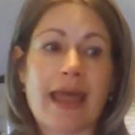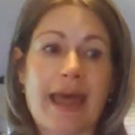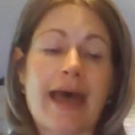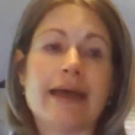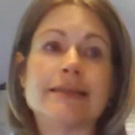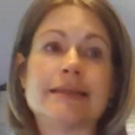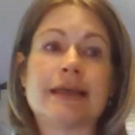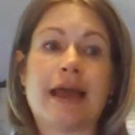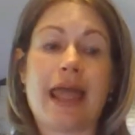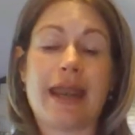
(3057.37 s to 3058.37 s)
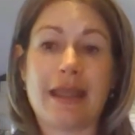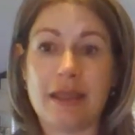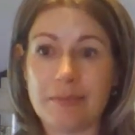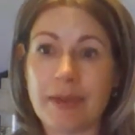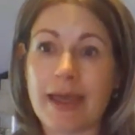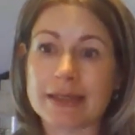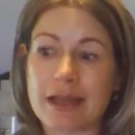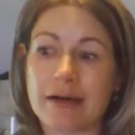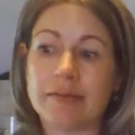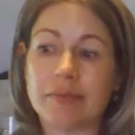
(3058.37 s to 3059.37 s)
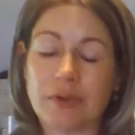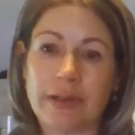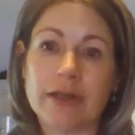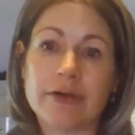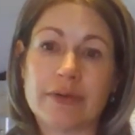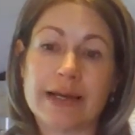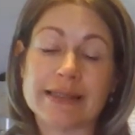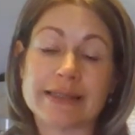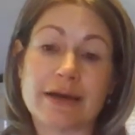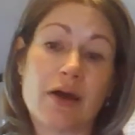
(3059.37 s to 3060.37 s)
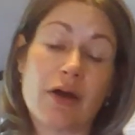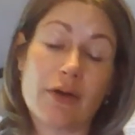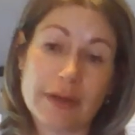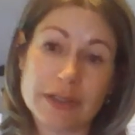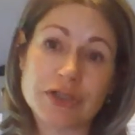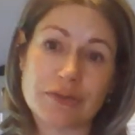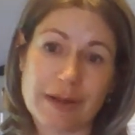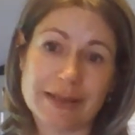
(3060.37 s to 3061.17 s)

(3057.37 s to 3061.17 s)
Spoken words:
as an impact on an employee who has the courage to